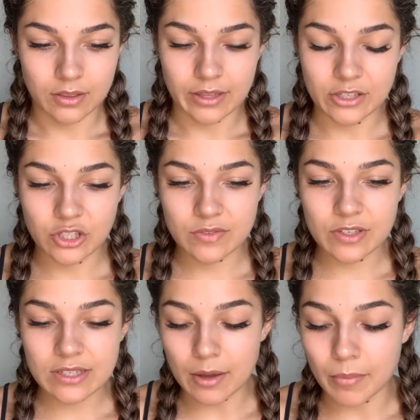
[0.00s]
It just
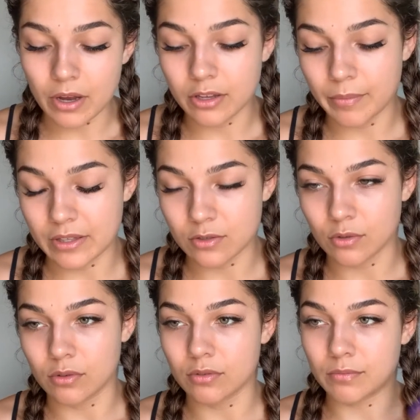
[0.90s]
feels like a
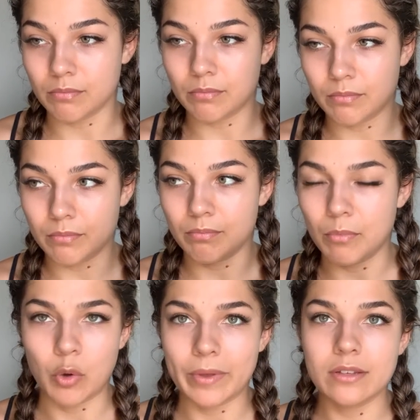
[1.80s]
monumental
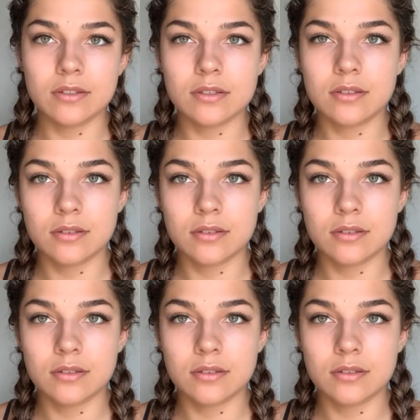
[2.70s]
moment.